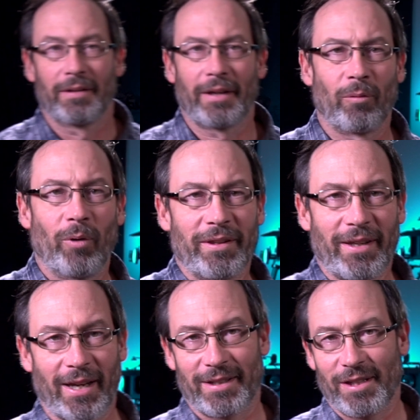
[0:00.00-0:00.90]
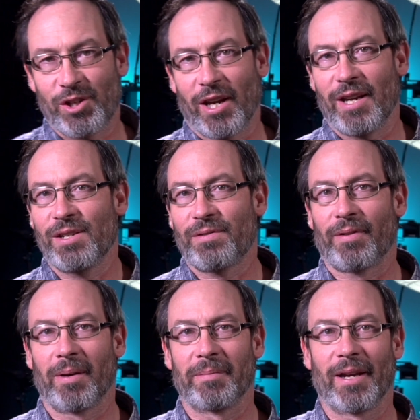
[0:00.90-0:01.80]
Now, one thing I did change
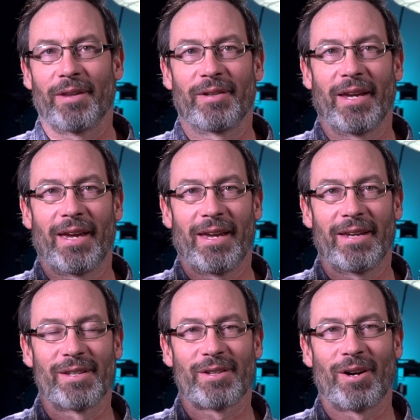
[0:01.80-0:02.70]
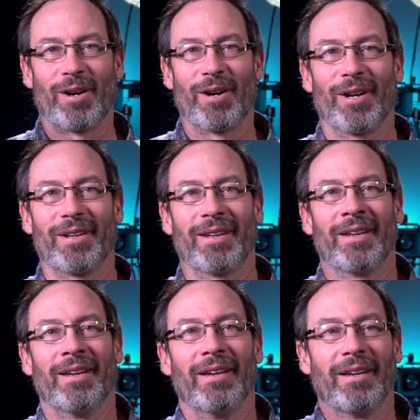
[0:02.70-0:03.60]
from the other day is on
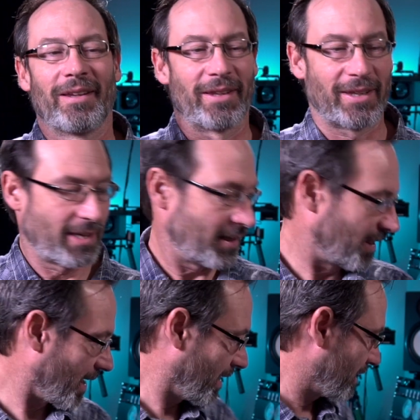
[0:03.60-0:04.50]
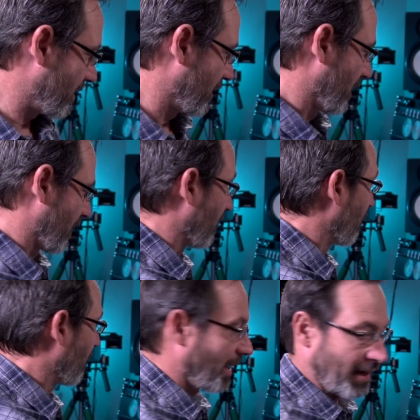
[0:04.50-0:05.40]
the key light.
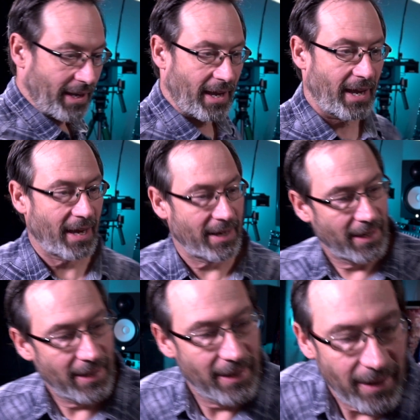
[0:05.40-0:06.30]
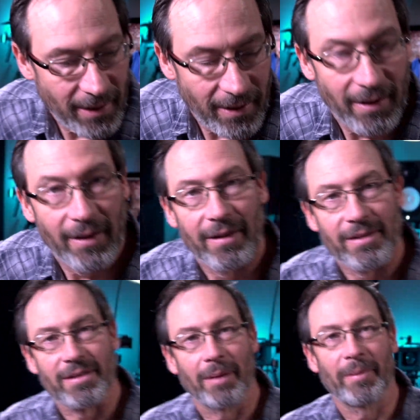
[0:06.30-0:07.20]
I added
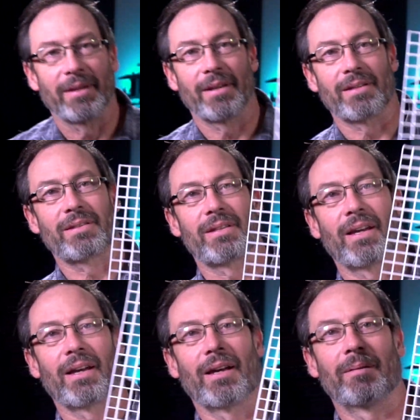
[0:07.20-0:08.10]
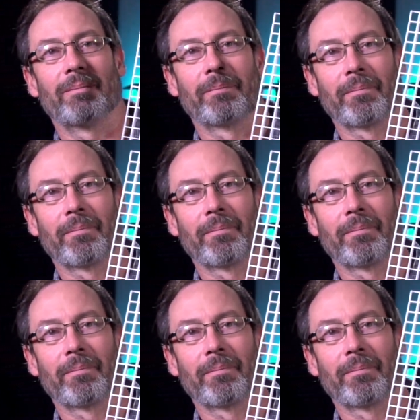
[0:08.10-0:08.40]
some of this, what